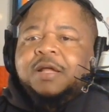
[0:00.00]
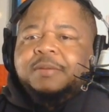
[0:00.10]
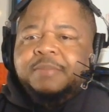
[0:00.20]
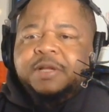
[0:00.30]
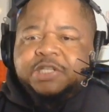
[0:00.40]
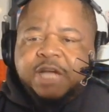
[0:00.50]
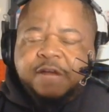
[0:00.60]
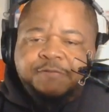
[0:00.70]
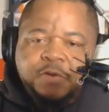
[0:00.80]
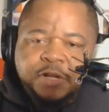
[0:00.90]
Miss
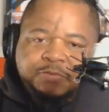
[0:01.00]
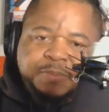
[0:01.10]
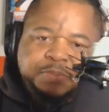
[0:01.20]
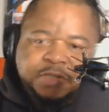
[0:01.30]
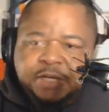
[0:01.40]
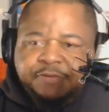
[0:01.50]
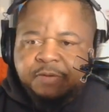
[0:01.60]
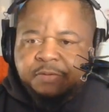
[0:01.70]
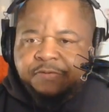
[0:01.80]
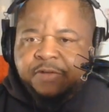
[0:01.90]
shot 43%
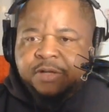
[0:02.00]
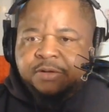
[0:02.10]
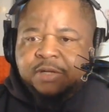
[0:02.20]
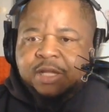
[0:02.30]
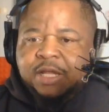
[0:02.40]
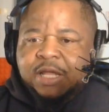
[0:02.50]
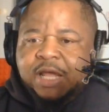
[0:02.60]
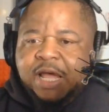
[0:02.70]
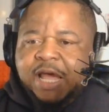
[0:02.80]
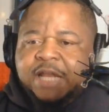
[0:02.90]
from the field.
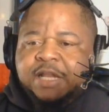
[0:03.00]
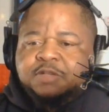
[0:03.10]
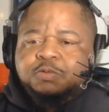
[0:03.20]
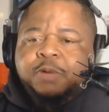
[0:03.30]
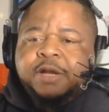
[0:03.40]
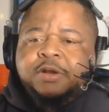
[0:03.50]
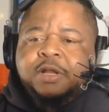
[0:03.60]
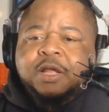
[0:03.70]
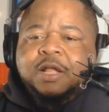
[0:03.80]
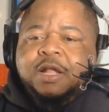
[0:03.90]
And it's weird.
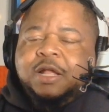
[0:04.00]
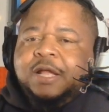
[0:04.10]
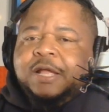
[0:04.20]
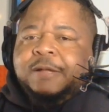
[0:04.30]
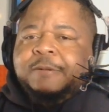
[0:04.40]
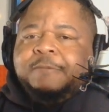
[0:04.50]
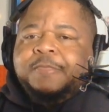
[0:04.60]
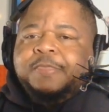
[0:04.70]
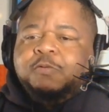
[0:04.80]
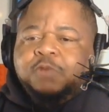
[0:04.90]

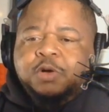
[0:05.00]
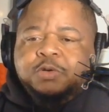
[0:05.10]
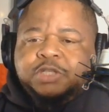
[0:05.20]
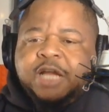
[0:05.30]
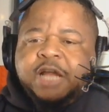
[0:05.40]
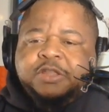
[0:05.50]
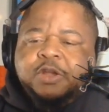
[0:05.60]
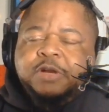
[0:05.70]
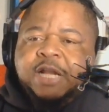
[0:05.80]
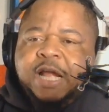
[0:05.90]
The Rose shot
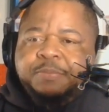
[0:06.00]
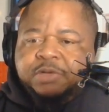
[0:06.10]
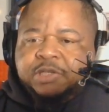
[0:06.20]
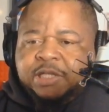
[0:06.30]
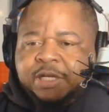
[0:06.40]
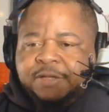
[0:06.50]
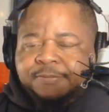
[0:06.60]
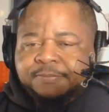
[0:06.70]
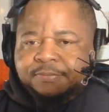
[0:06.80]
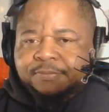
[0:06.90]
39%.
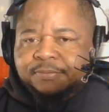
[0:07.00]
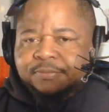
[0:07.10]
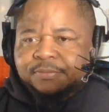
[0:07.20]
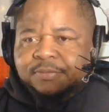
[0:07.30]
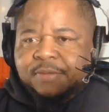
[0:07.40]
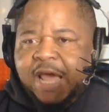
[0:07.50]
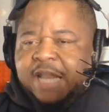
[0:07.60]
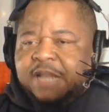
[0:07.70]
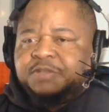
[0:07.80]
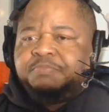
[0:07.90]

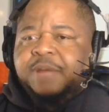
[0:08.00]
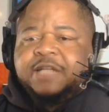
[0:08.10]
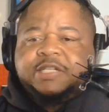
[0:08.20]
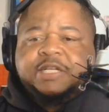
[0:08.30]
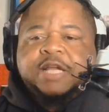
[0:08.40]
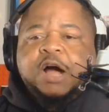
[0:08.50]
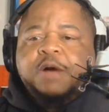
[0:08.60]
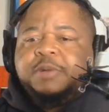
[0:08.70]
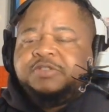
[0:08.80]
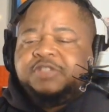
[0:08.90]
And there's basically
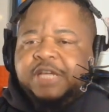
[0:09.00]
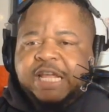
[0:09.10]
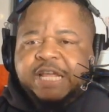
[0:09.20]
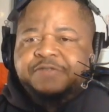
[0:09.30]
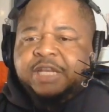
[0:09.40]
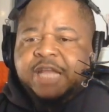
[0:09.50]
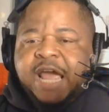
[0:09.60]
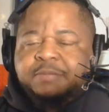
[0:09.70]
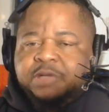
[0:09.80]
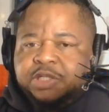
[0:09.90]
almost an even
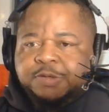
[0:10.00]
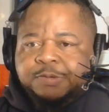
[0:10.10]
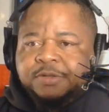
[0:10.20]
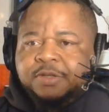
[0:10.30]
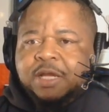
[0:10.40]
game of shooting.